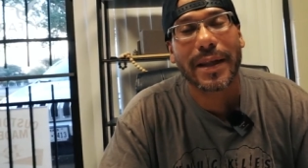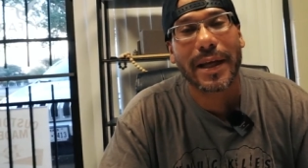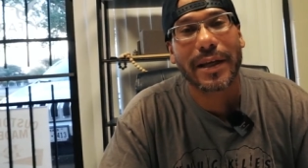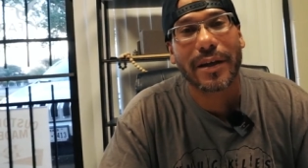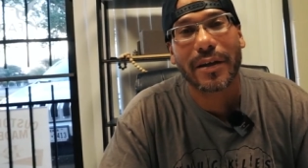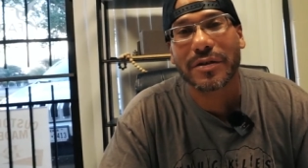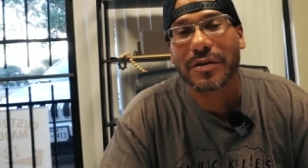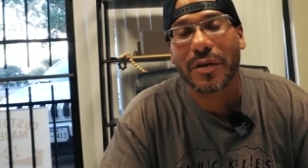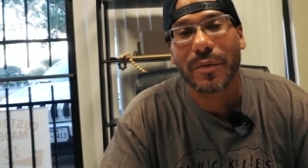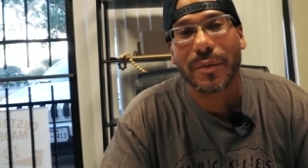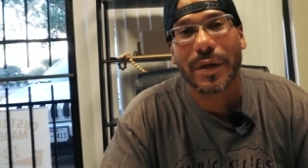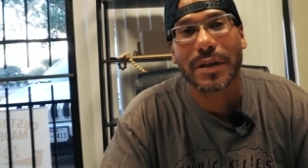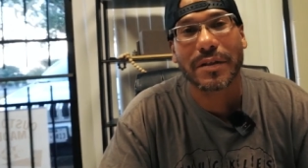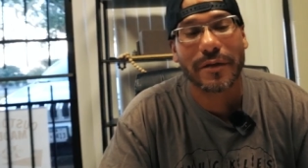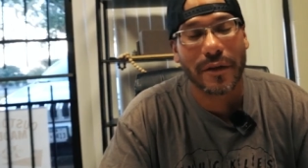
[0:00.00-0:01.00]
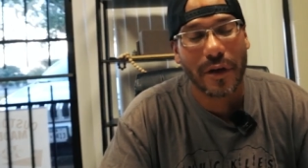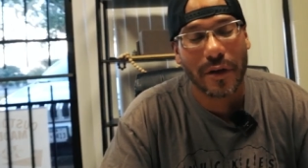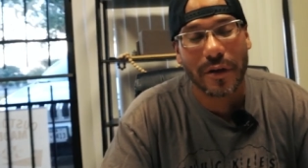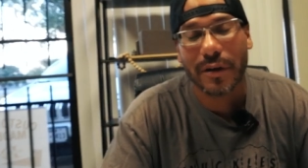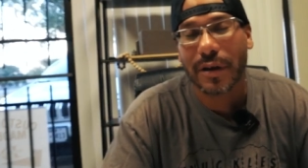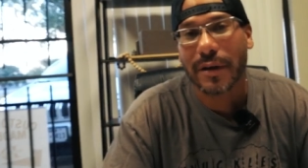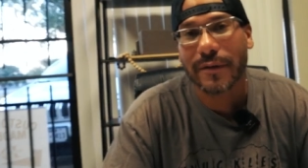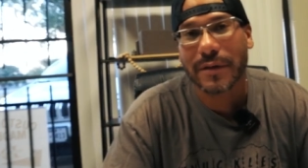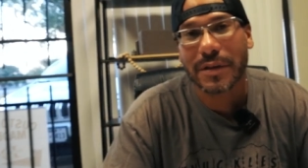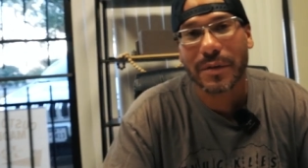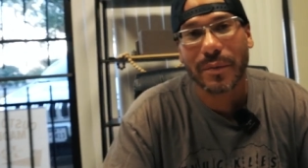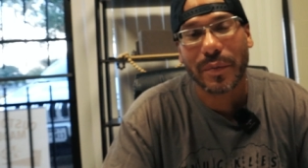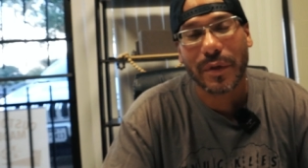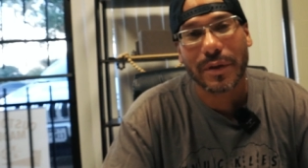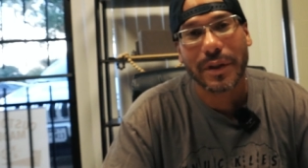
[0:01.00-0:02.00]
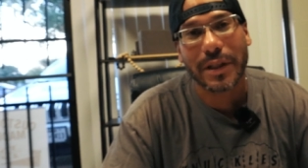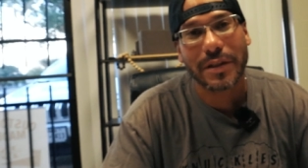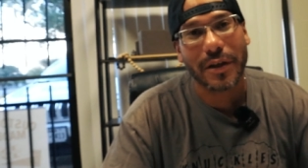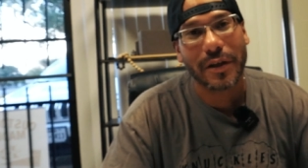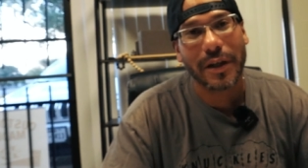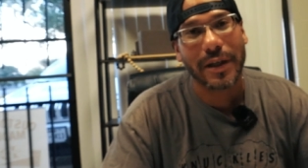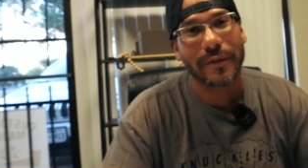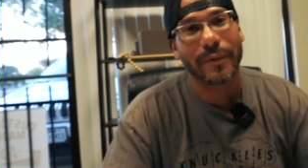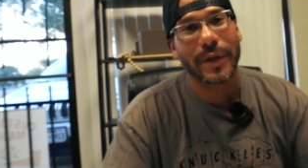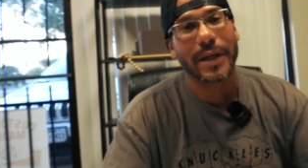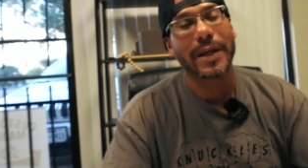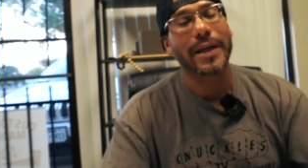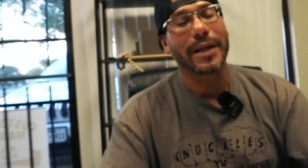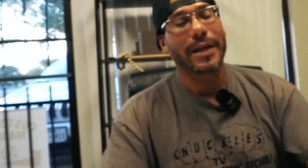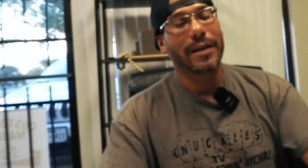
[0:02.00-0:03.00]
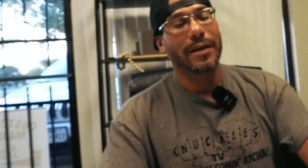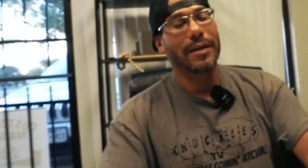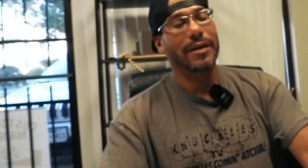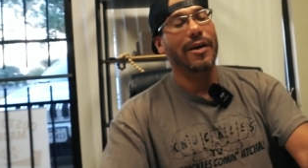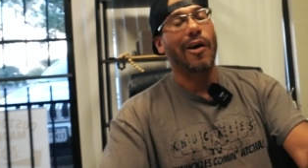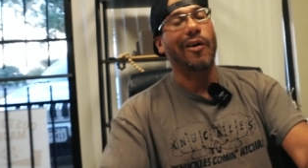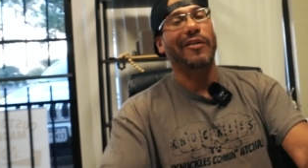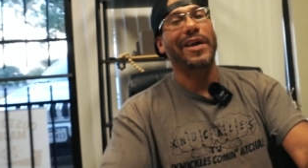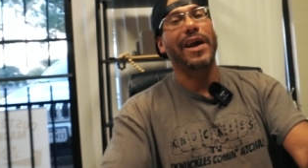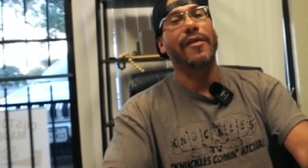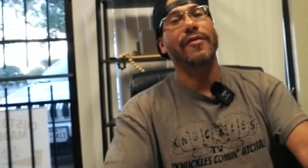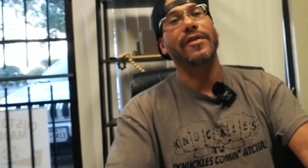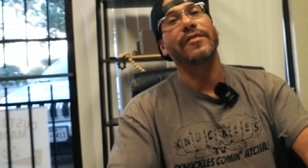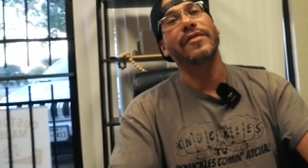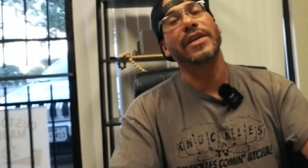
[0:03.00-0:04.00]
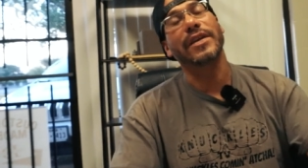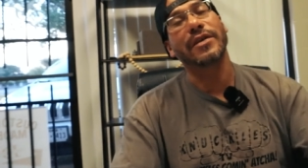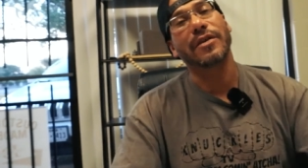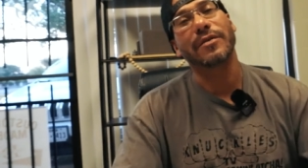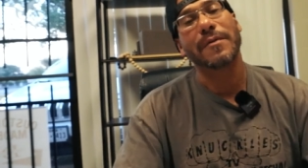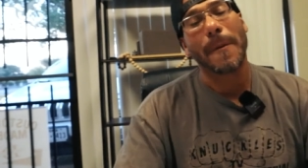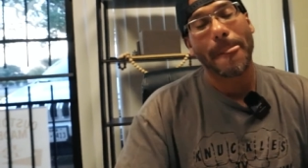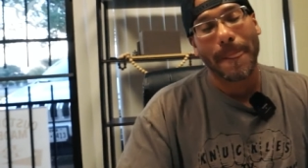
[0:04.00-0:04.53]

Thank y'all so much for all the love and support that y'all give me uh, on every video.